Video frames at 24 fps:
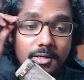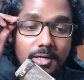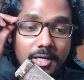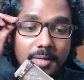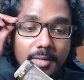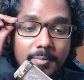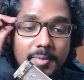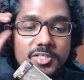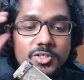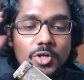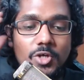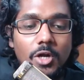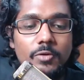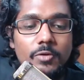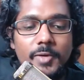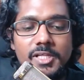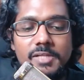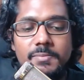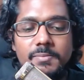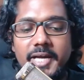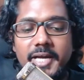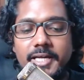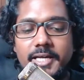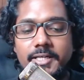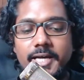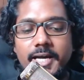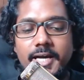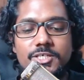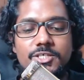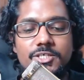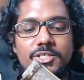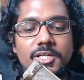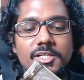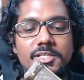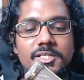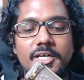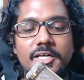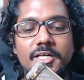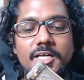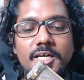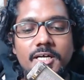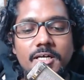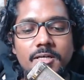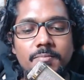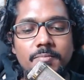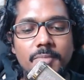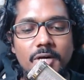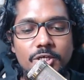He must always be engaged in
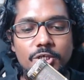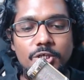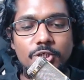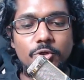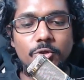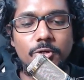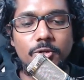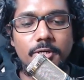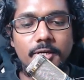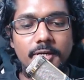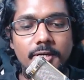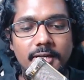studying but should